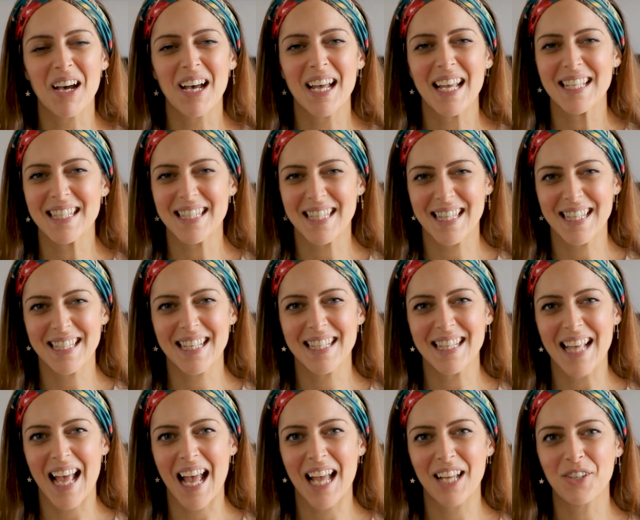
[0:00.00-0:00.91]
guys? This
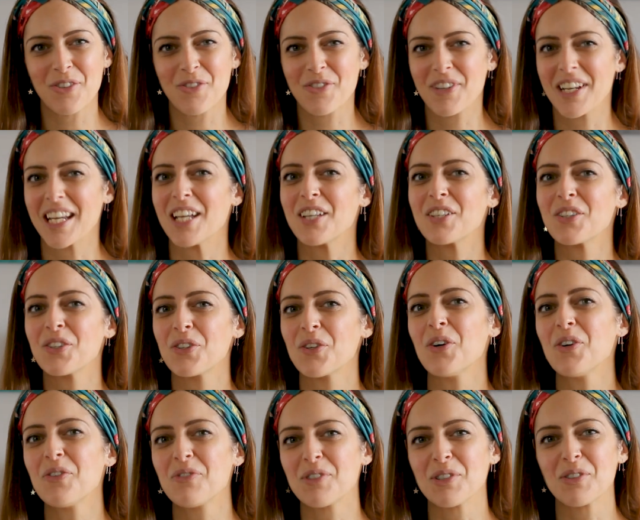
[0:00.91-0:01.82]
is Andrea,
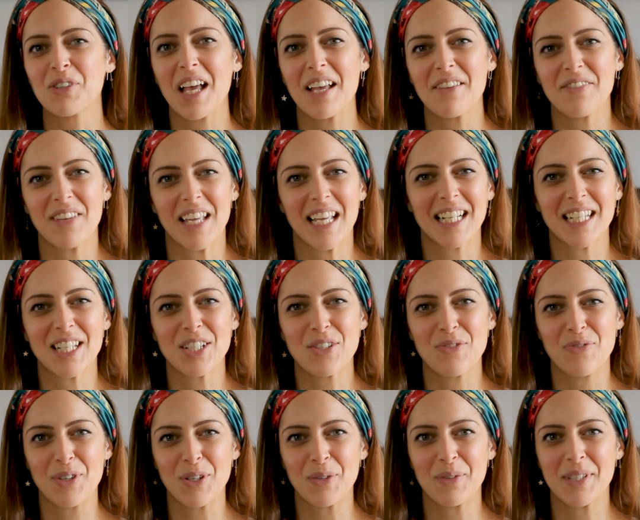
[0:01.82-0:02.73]
your Real Life
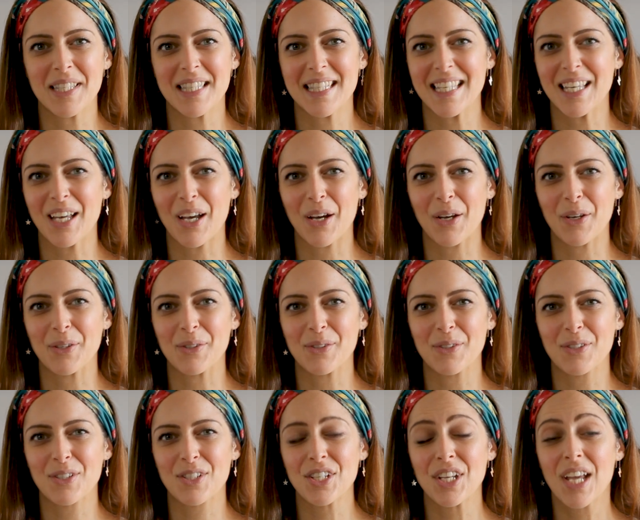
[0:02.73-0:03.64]
English fluency
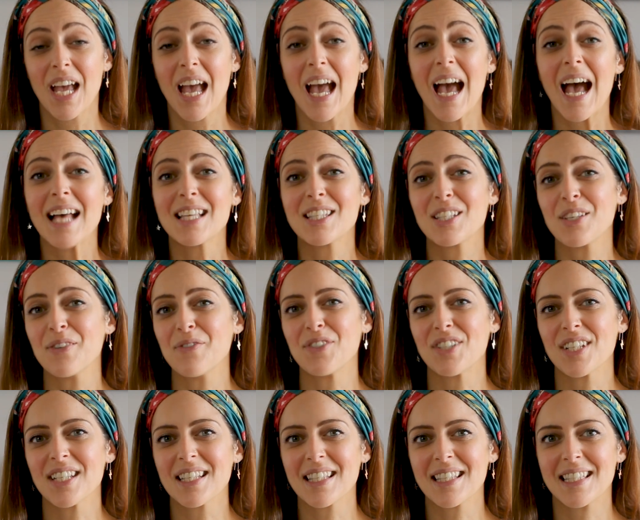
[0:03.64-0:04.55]
coach. As you've
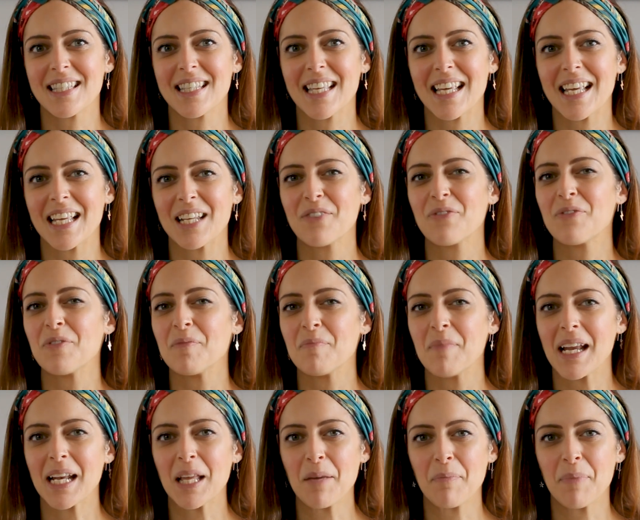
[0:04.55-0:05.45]
just seen, for
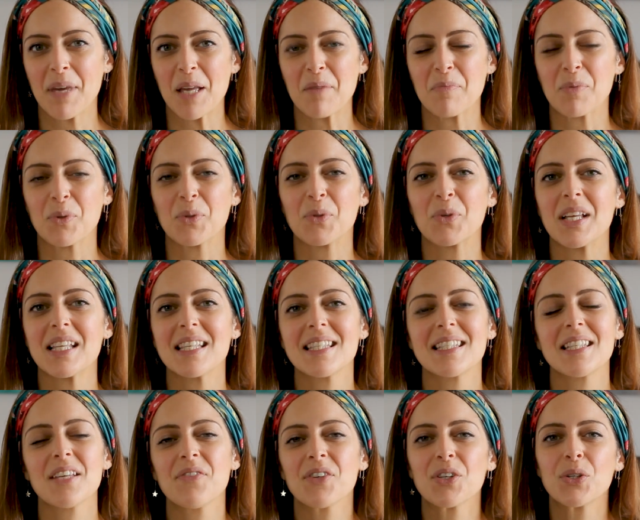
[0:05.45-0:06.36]
many people,
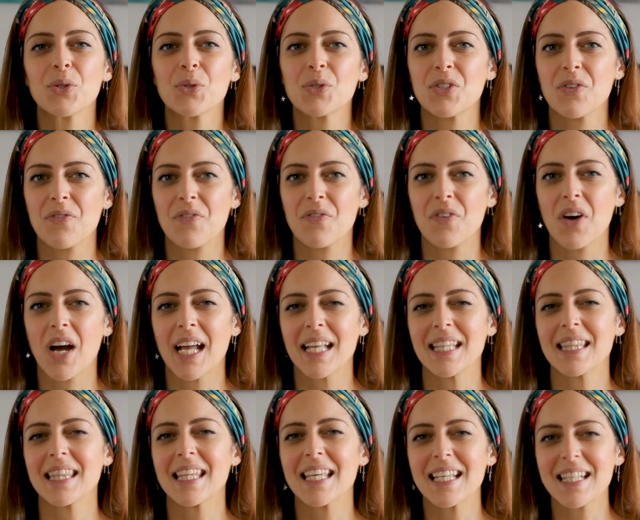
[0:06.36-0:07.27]
it's difficult to
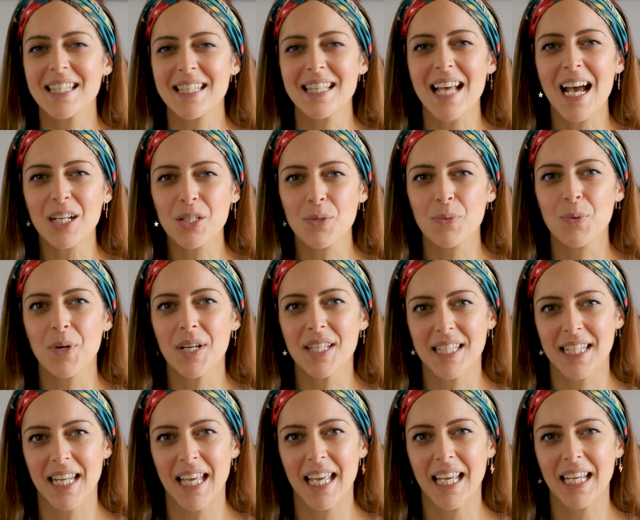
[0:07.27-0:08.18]
find the exact
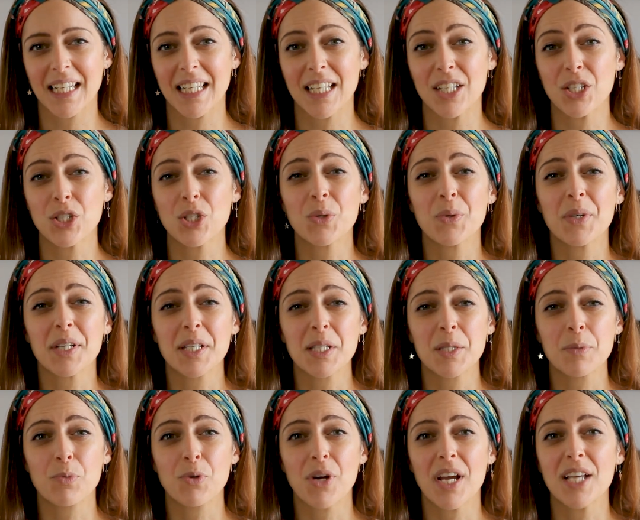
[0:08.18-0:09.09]
word in English to
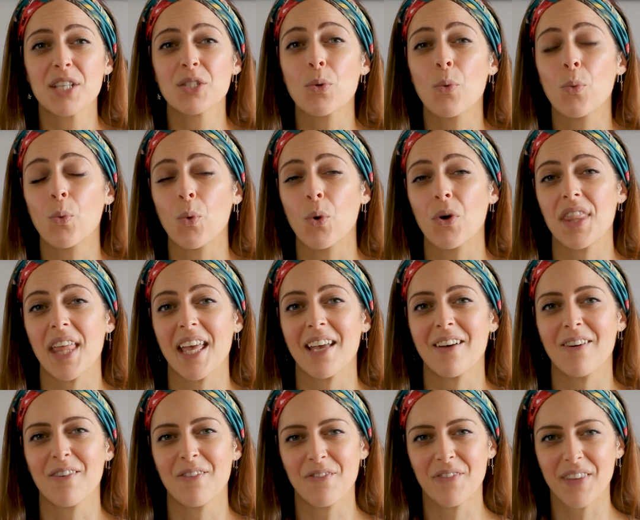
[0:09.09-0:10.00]
express what they
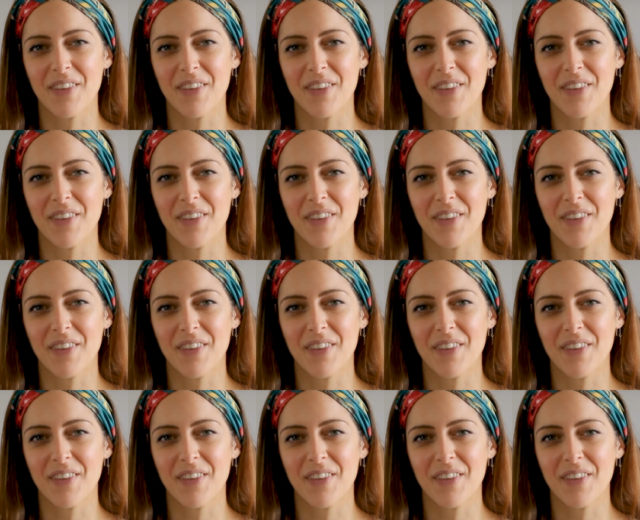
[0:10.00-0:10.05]
are